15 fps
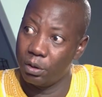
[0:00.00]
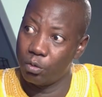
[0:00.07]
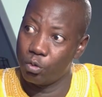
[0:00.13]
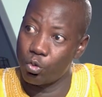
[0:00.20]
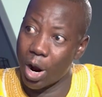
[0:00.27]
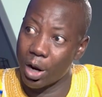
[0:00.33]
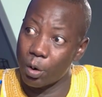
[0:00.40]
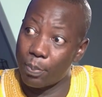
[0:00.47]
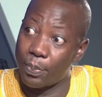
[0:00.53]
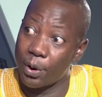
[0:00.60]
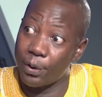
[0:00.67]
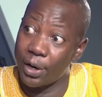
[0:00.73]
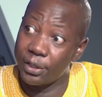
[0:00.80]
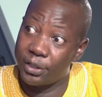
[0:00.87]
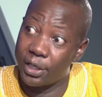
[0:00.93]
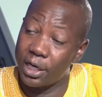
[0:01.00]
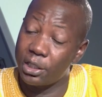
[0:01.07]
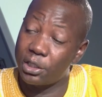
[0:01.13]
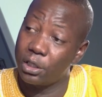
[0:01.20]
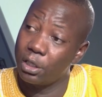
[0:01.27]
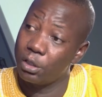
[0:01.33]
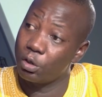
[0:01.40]
Who are your
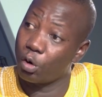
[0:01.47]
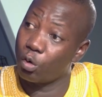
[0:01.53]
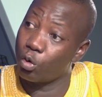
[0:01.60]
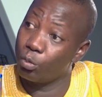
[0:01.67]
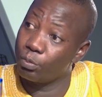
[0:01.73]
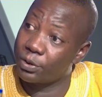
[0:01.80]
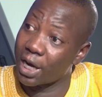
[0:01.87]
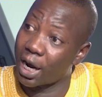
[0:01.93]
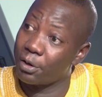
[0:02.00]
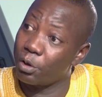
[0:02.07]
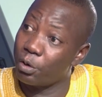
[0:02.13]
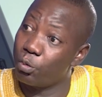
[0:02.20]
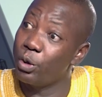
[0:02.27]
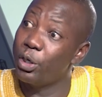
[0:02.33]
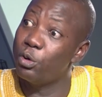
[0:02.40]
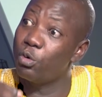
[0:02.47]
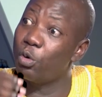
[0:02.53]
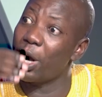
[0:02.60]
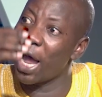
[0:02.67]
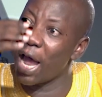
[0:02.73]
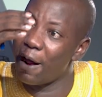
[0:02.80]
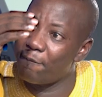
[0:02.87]
parentage, your hometown? We
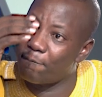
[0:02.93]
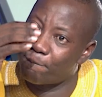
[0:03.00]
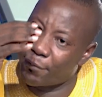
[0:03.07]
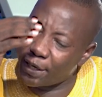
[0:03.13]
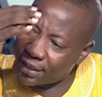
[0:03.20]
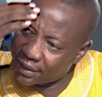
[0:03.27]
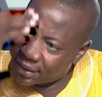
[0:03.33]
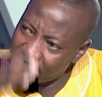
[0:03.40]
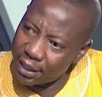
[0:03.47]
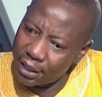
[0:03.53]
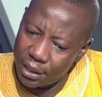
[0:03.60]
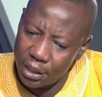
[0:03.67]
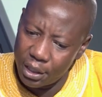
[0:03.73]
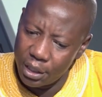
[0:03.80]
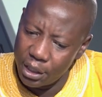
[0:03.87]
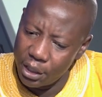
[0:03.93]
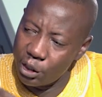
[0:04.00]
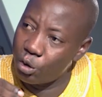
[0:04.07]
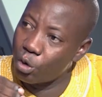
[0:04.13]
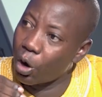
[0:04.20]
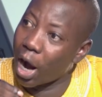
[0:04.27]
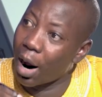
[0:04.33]
know everything,
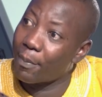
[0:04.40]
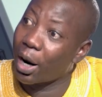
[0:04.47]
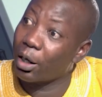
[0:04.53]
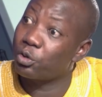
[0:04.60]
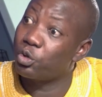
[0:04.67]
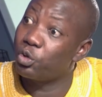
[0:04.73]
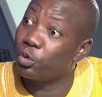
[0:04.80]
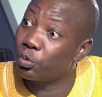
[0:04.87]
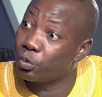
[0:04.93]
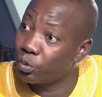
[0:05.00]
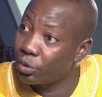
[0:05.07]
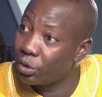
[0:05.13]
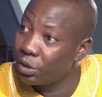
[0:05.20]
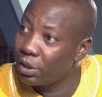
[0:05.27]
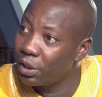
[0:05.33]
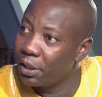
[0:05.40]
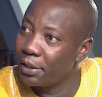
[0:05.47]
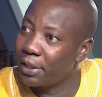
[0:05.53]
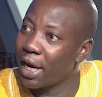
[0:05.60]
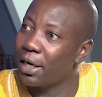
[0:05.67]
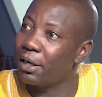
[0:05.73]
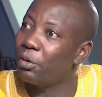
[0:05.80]
about you.
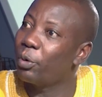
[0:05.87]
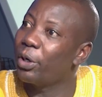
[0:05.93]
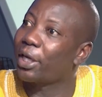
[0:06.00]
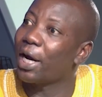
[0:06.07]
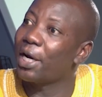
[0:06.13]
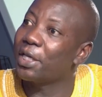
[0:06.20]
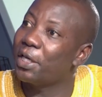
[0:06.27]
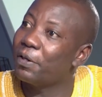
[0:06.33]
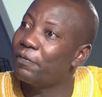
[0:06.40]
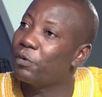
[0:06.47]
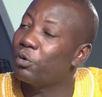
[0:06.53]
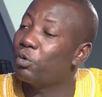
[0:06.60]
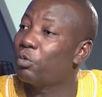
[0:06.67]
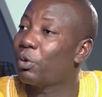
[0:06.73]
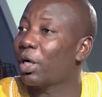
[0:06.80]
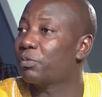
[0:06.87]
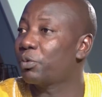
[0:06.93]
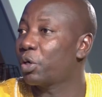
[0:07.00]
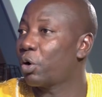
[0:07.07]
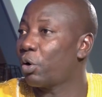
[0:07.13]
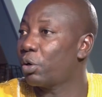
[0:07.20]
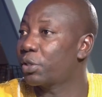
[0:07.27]
Then we can give you what we
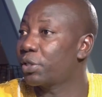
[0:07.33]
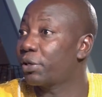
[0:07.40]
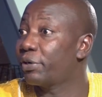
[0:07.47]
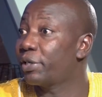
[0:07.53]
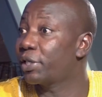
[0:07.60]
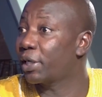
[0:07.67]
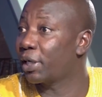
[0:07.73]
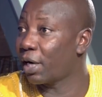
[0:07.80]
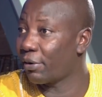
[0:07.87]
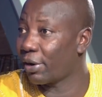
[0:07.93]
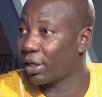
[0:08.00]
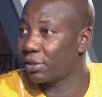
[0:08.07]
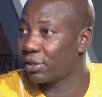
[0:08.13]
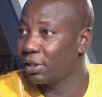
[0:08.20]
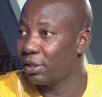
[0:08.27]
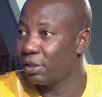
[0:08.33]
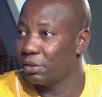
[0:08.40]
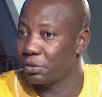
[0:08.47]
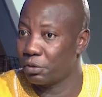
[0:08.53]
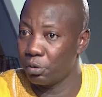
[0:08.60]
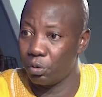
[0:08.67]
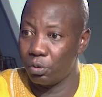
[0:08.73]
call security clearance.
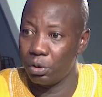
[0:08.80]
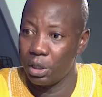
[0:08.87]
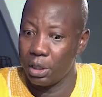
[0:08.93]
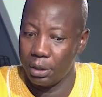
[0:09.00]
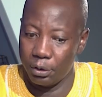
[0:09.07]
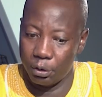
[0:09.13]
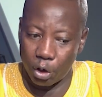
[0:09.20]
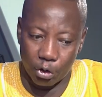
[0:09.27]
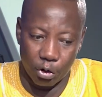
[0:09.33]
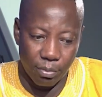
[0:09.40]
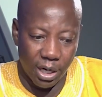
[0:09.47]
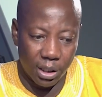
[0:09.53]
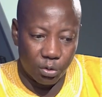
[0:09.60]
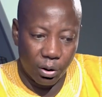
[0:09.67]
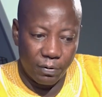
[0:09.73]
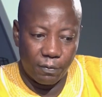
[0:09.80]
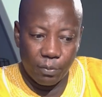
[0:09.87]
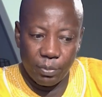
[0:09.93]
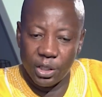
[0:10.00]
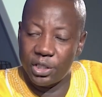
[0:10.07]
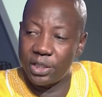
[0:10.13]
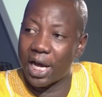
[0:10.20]
So documents or
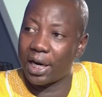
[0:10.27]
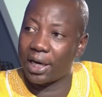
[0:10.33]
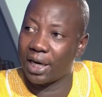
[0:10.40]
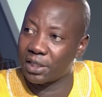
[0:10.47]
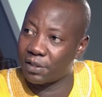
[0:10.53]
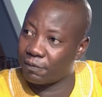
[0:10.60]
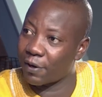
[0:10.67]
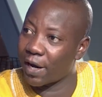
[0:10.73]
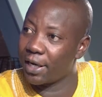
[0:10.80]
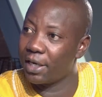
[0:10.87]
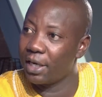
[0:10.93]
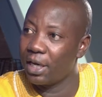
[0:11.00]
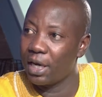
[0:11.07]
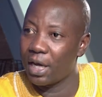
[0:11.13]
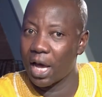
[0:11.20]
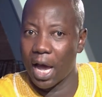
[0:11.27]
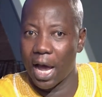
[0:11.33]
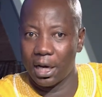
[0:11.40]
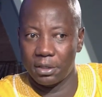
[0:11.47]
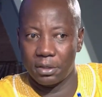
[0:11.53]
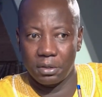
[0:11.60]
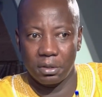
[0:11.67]
information are classified
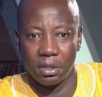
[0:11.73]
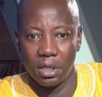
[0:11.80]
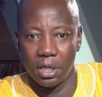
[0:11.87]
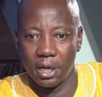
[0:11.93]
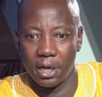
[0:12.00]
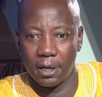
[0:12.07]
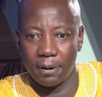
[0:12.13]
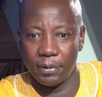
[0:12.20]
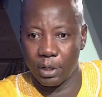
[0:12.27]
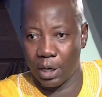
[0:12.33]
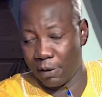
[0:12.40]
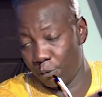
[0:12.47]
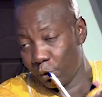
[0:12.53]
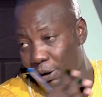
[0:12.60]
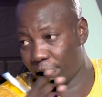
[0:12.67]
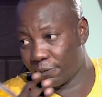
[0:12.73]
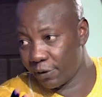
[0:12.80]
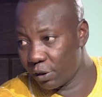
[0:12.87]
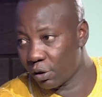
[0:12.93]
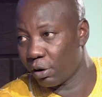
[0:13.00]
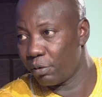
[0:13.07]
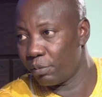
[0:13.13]
as we have
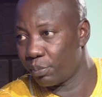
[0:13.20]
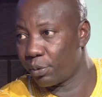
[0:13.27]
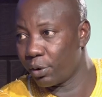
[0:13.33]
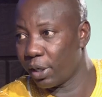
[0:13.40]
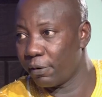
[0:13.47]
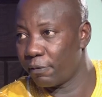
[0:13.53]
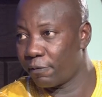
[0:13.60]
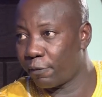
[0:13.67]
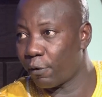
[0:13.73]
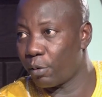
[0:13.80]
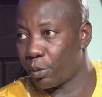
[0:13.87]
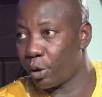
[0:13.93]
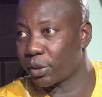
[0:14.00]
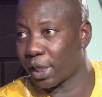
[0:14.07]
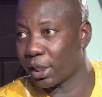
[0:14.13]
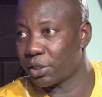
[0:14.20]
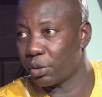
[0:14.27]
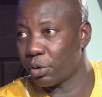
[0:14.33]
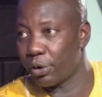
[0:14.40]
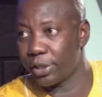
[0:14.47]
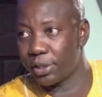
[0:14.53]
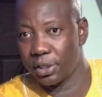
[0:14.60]
four broad
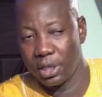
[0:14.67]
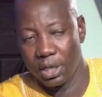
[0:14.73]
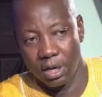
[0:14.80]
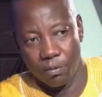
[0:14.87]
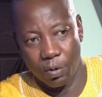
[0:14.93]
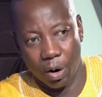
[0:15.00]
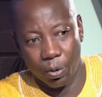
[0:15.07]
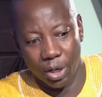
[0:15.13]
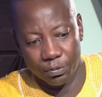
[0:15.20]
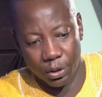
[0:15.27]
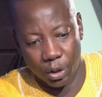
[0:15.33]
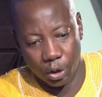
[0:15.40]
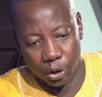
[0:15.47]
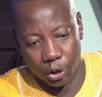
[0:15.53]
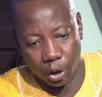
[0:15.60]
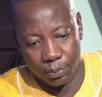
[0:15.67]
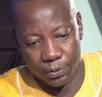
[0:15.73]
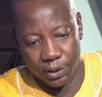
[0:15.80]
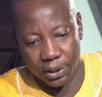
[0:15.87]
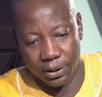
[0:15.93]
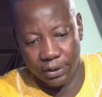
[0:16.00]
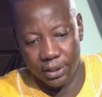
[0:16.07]
categories. We have what we call top
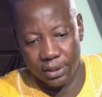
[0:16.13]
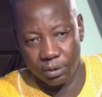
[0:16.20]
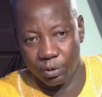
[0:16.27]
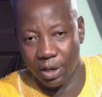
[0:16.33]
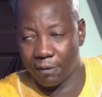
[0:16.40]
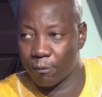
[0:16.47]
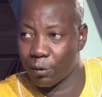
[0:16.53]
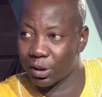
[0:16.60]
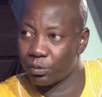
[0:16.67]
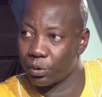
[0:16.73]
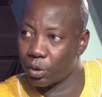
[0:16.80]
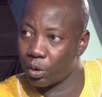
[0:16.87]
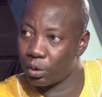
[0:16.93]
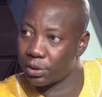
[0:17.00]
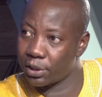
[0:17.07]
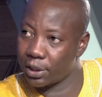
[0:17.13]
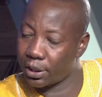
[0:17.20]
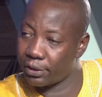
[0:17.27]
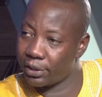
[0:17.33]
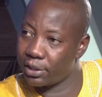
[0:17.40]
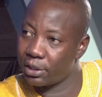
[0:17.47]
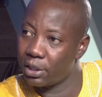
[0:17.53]
secret. We have what we call
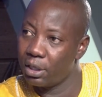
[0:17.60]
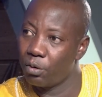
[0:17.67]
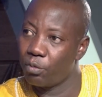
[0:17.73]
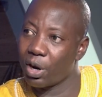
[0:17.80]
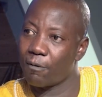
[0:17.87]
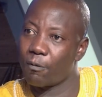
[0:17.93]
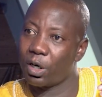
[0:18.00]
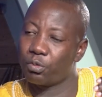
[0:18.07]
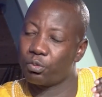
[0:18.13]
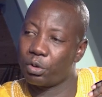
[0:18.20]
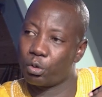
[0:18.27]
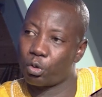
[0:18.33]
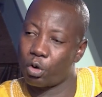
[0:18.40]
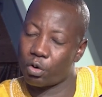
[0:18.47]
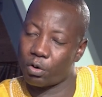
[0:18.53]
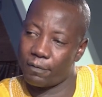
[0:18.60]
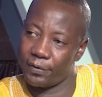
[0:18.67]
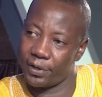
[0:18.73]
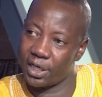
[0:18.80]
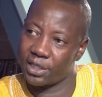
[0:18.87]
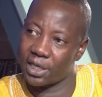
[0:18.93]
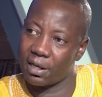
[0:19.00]
secret. We have what we call
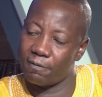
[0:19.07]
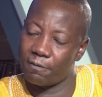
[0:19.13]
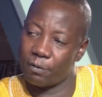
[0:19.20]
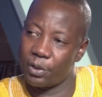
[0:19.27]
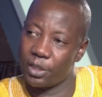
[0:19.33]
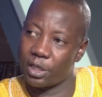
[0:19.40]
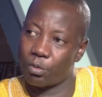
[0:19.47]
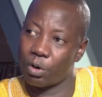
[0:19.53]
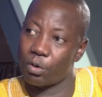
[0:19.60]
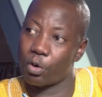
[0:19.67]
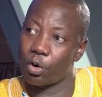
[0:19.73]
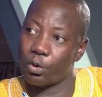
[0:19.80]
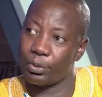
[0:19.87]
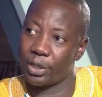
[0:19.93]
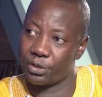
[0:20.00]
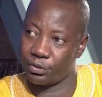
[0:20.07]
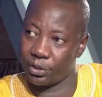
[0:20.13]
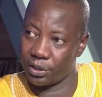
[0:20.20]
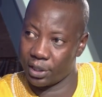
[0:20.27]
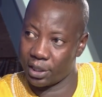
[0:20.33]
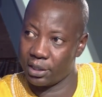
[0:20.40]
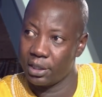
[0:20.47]
confidential information. What we call
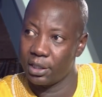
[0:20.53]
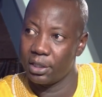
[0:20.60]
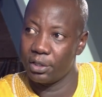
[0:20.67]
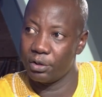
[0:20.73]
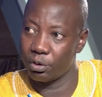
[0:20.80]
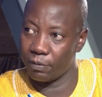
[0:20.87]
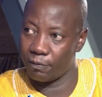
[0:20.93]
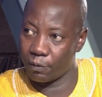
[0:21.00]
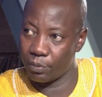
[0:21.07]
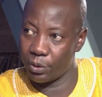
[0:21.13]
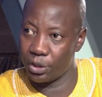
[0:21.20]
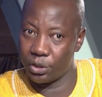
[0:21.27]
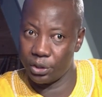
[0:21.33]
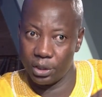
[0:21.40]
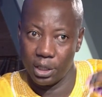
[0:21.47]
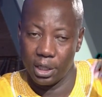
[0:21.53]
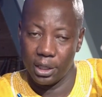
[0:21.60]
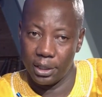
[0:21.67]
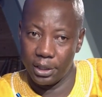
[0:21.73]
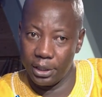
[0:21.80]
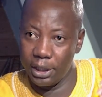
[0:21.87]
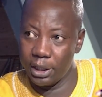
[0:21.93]
restricted, information.
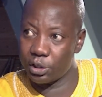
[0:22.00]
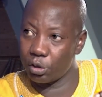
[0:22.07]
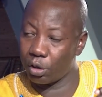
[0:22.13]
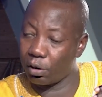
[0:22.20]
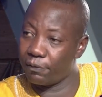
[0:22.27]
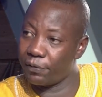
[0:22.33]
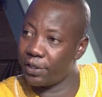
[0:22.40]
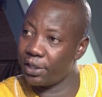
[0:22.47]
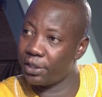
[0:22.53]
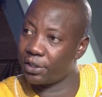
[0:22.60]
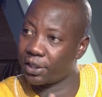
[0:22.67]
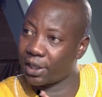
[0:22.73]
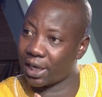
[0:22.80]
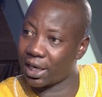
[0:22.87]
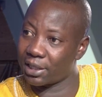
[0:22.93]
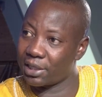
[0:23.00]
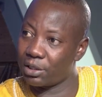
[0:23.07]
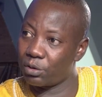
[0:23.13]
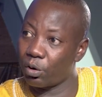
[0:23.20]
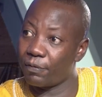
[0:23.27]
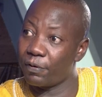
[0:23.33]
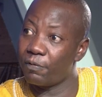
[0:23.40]
Each of these classes
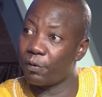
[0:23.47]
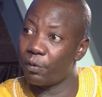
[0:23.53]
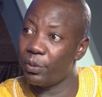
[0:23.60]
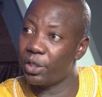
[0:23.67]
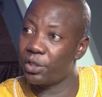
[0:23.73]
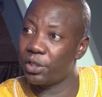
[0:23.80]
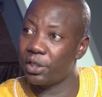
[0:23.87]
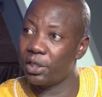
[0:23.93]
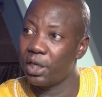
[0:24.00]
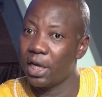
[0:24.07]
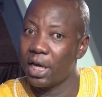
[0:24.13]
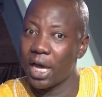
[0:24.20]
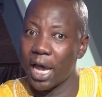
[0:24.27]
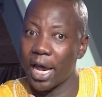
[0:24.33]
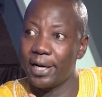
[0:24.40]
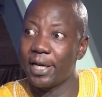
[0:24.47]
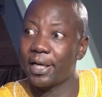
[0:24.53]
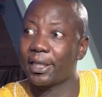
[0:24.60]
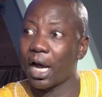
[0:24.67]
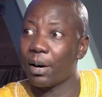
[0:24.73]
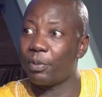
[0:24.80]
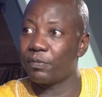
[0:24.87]
of information and the
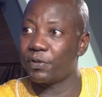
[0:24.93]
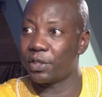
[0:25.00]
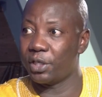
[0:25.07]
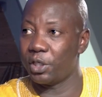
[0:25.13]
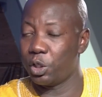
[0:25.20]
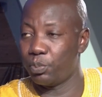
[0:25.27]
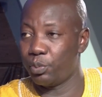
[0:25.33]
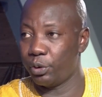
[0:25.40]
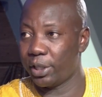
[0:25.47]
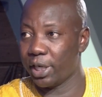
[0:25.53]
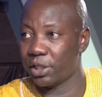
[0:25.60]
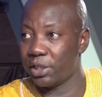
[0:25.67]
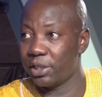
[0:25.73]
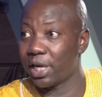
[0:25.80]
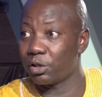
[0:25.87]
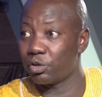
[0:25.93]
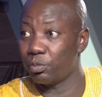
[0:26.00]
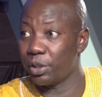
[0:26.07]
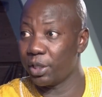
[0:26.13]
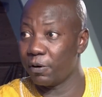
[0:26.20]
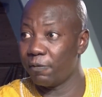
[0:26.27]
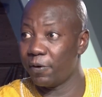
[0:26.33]
type of security protection that should
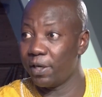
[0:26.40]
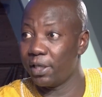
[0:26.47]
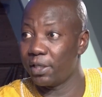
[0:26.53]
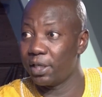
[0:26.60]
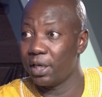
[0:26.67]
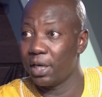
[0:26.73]
be given it,